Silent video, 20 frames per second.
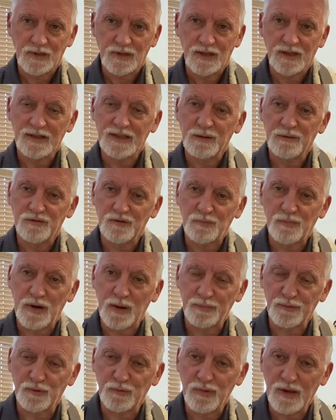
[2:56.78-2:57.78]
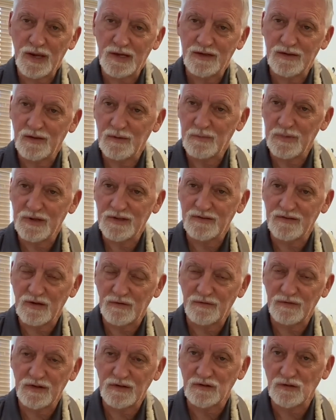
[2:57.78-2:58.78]
There was a popular band in the
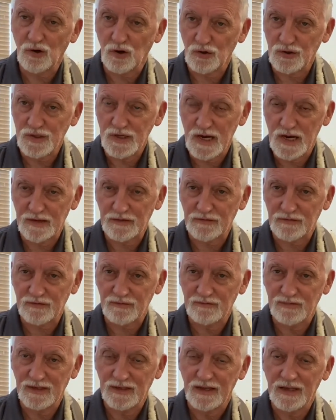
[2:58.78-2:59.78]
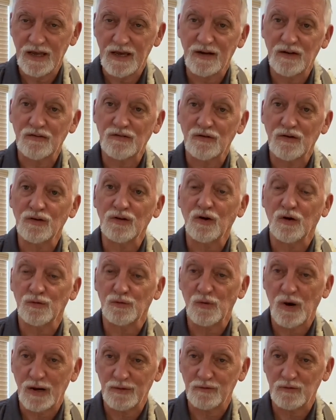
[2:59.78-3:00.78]
mid-70s called Yes, and they had a song called
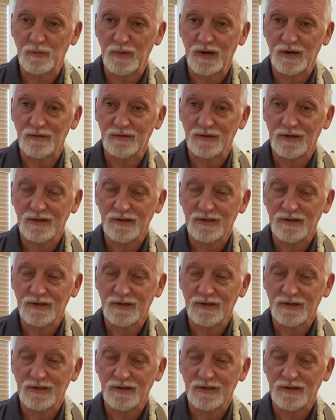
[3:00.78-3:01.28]
Roundabout.